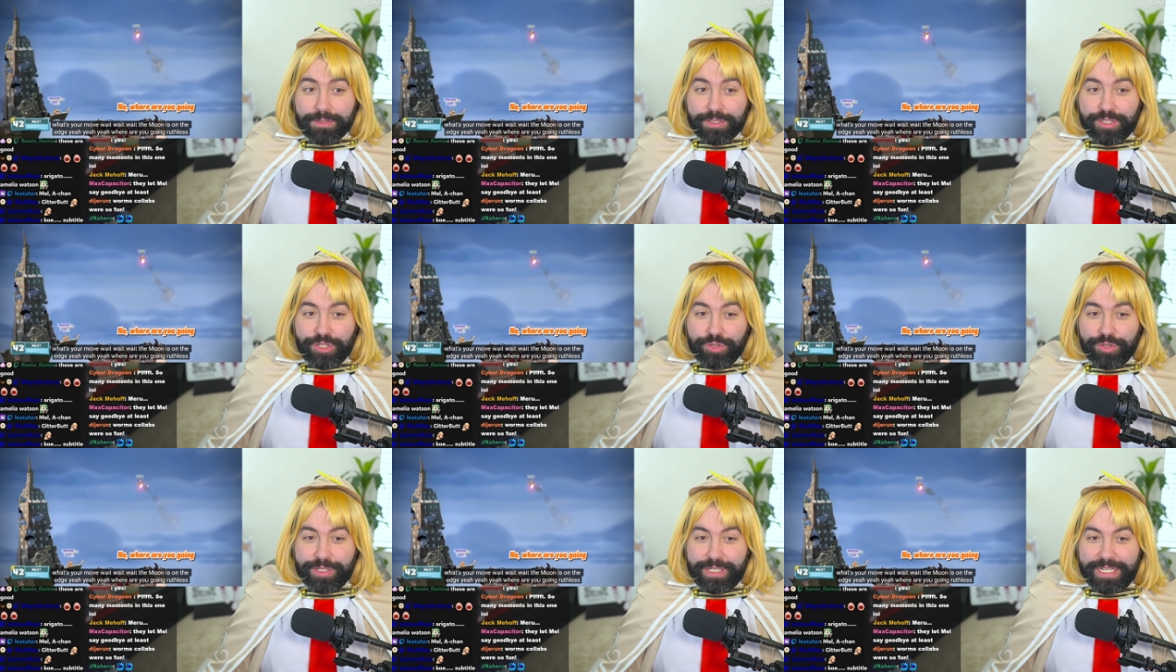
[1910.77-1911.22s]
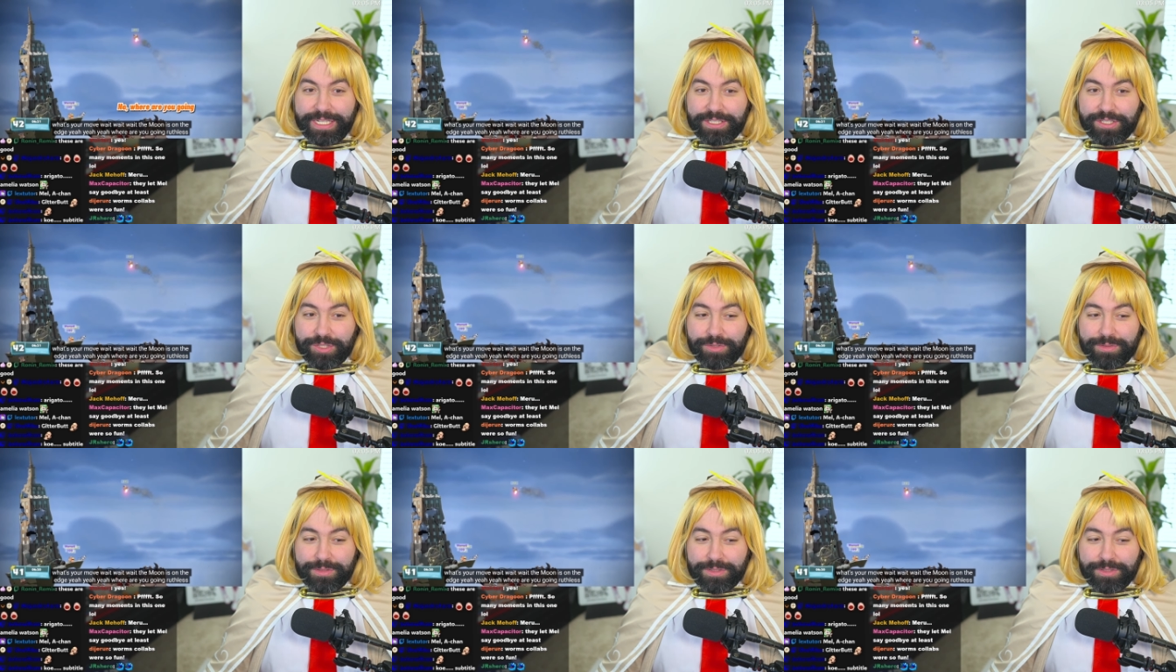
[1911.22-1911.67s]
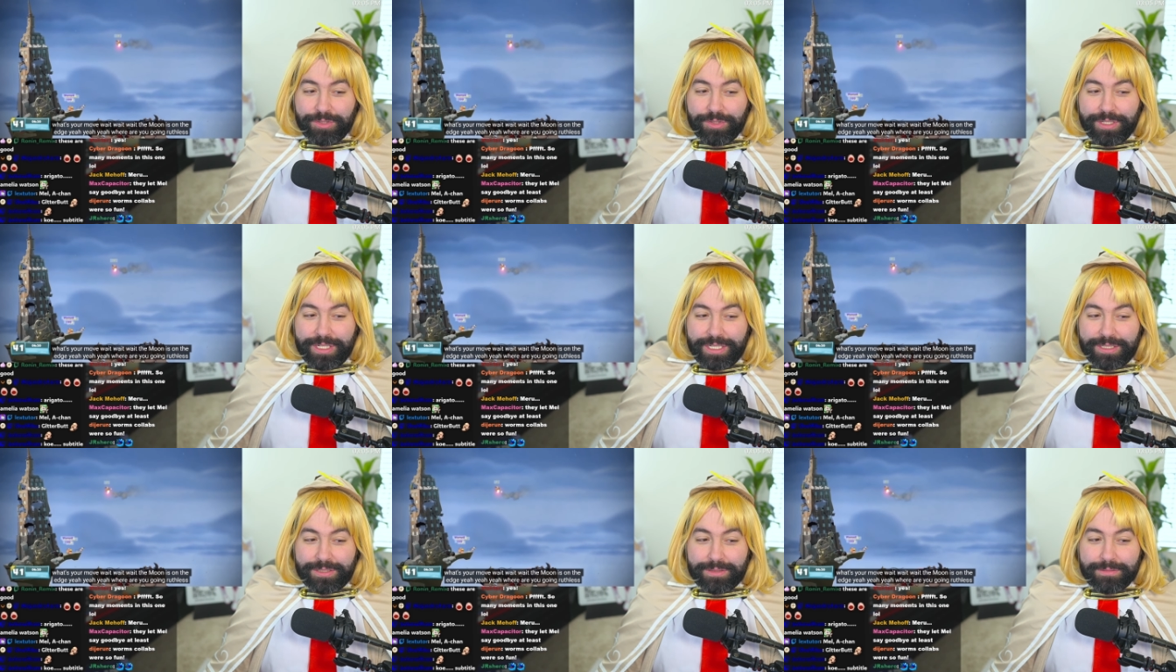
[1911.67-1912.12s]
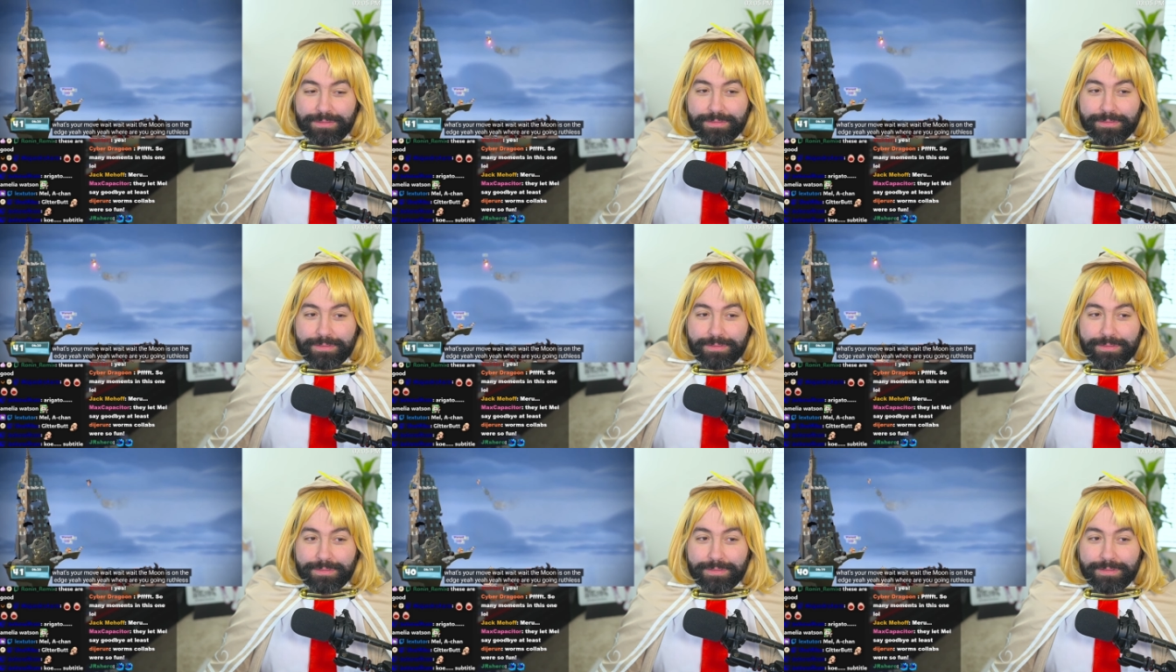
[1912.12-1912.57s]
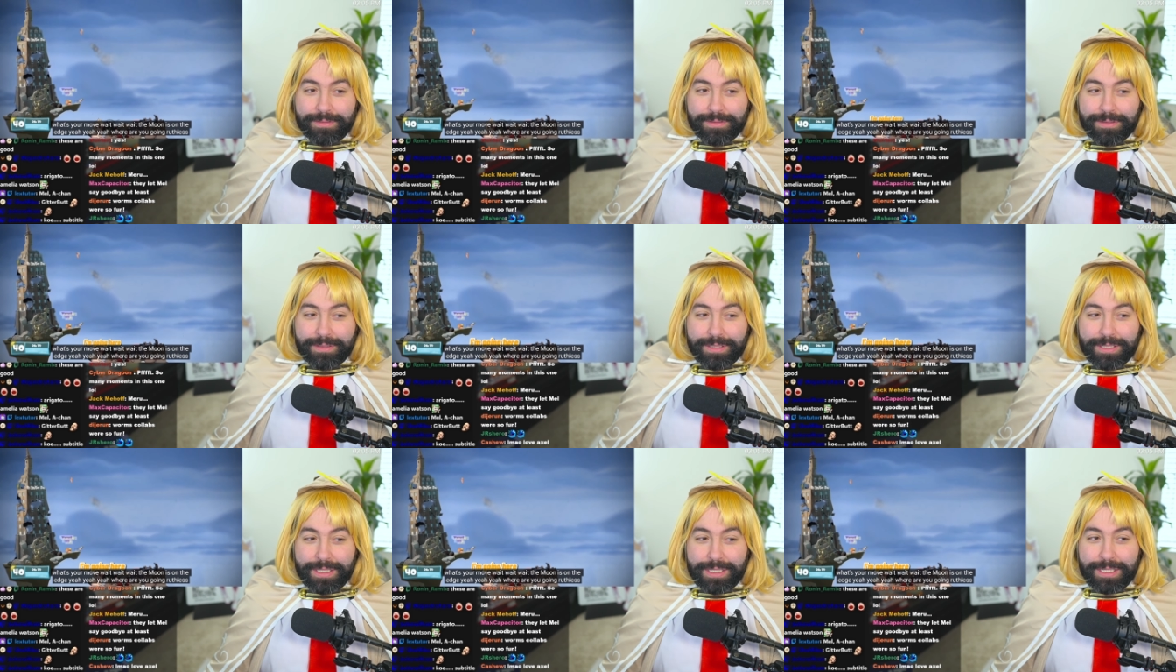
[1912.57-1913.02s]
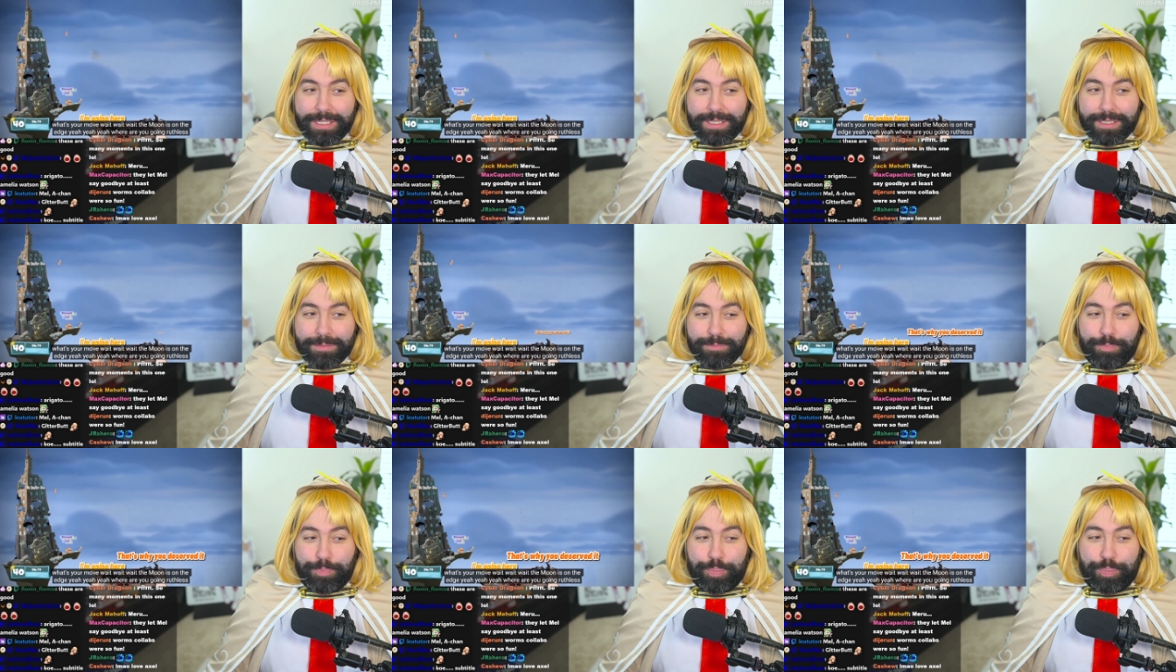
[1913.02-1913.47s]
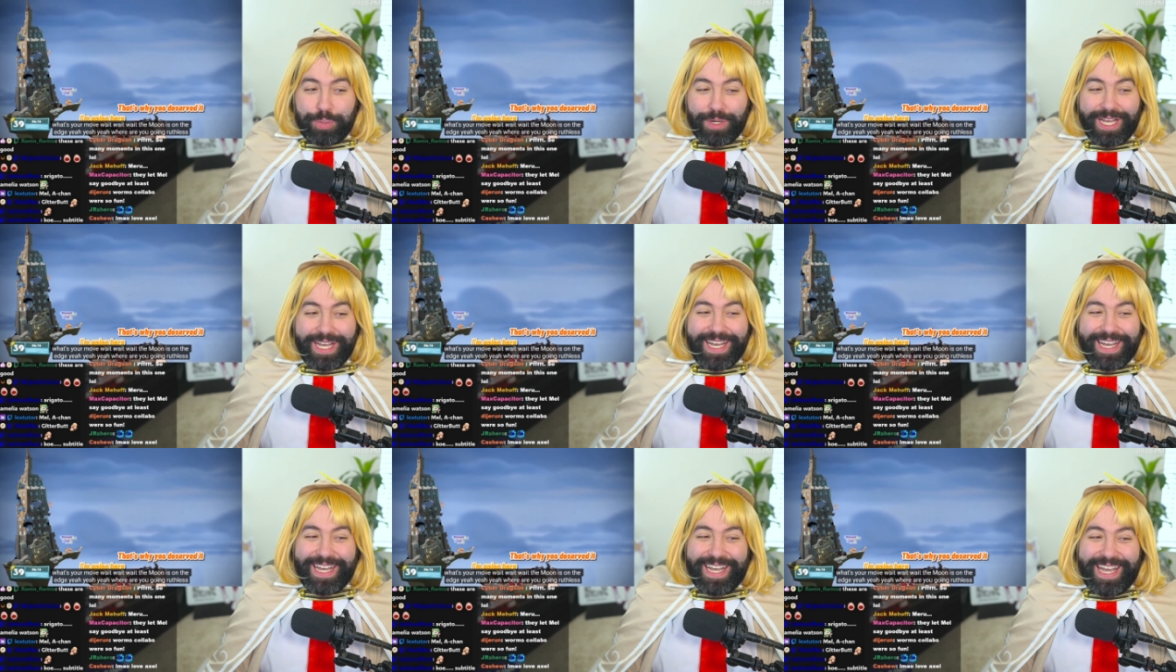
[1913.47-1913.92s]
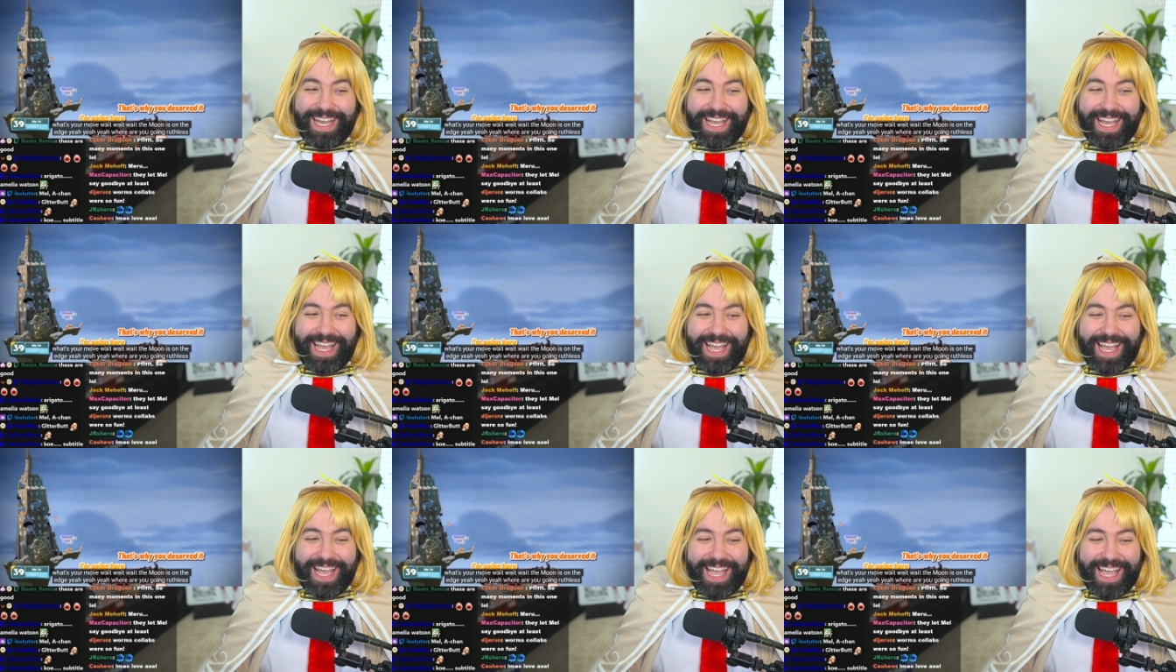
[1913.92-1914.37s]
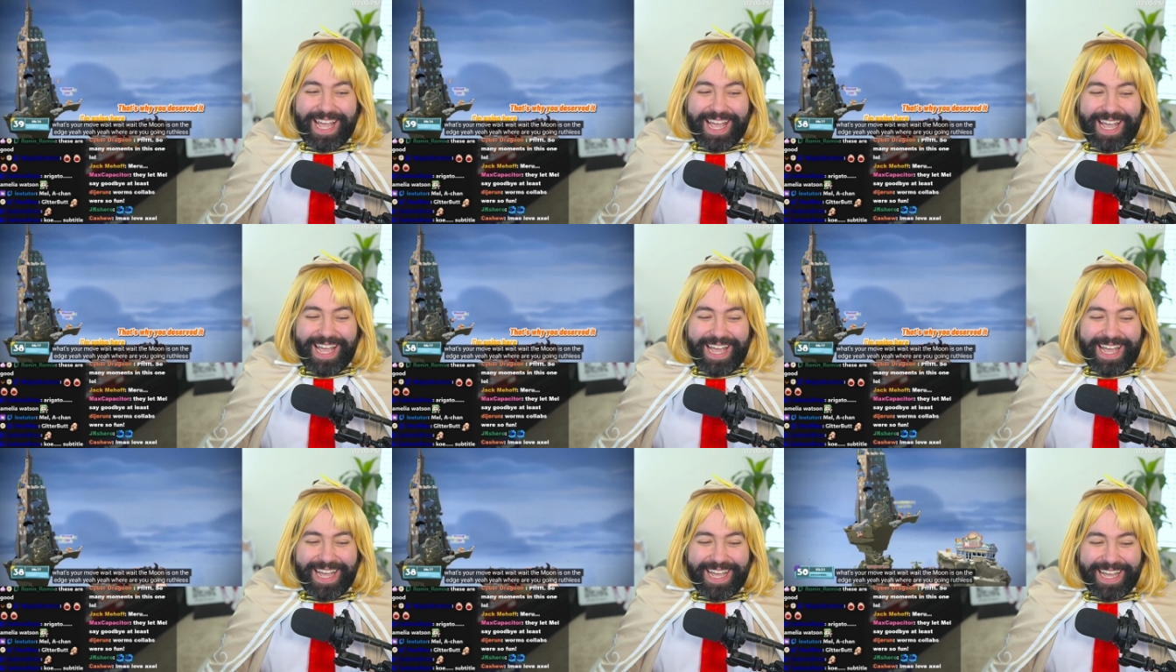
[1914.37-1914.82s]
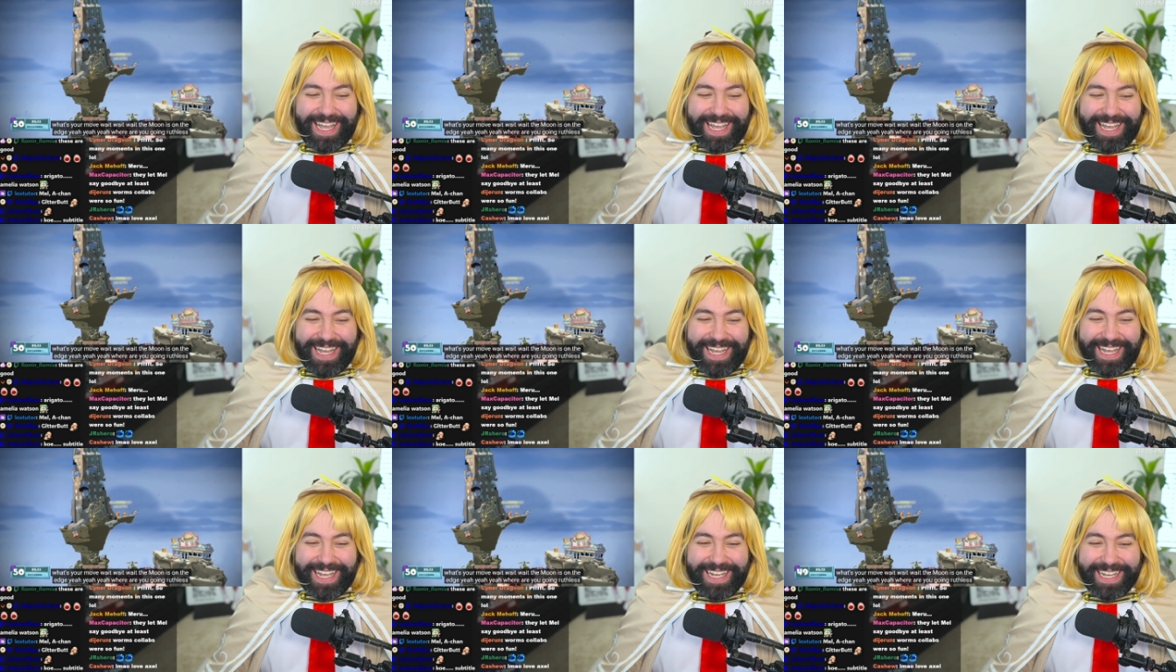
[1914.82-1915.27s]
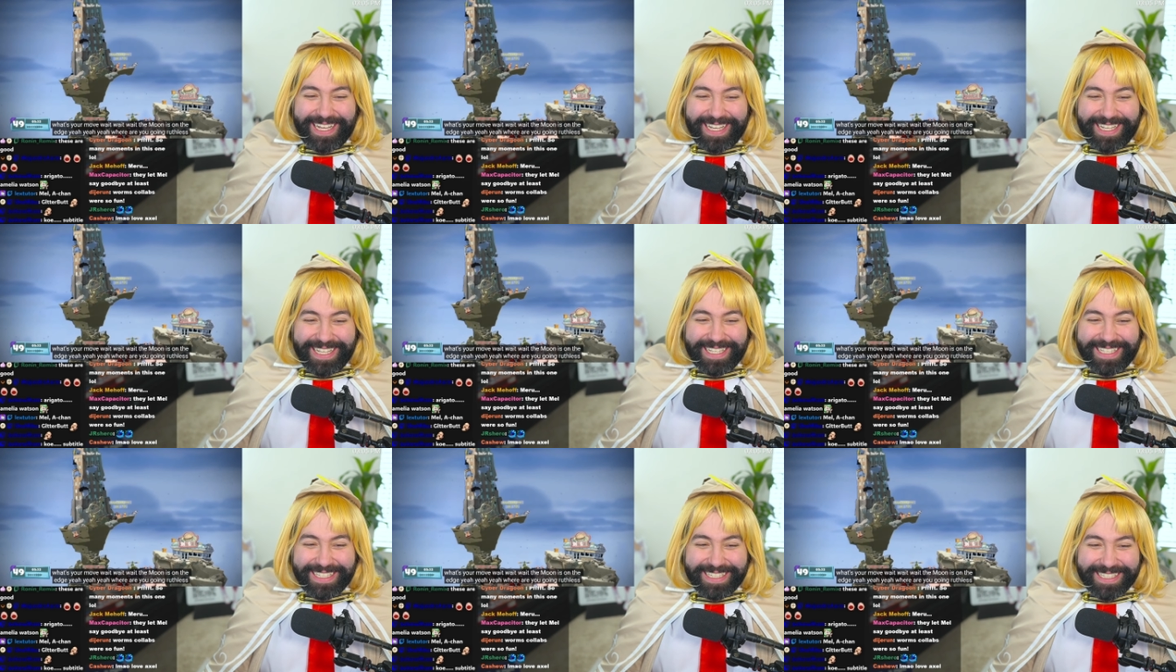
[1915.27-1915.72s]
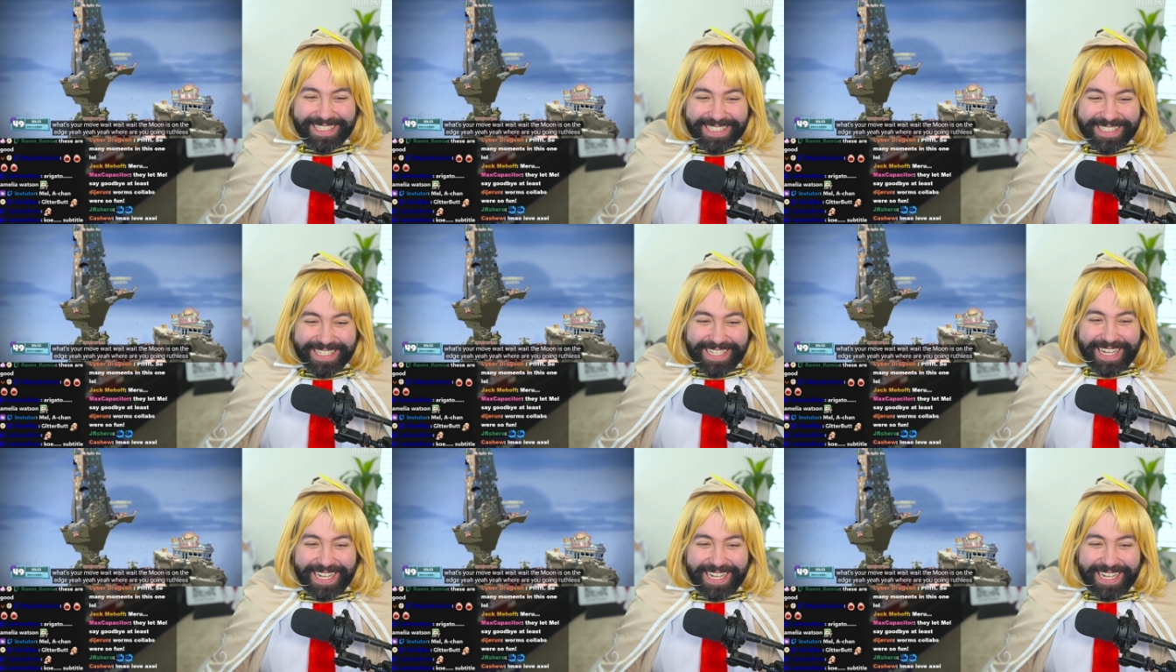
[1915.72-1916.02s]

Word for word: Uh, you need to, you need... I'm going here. That's why you served it!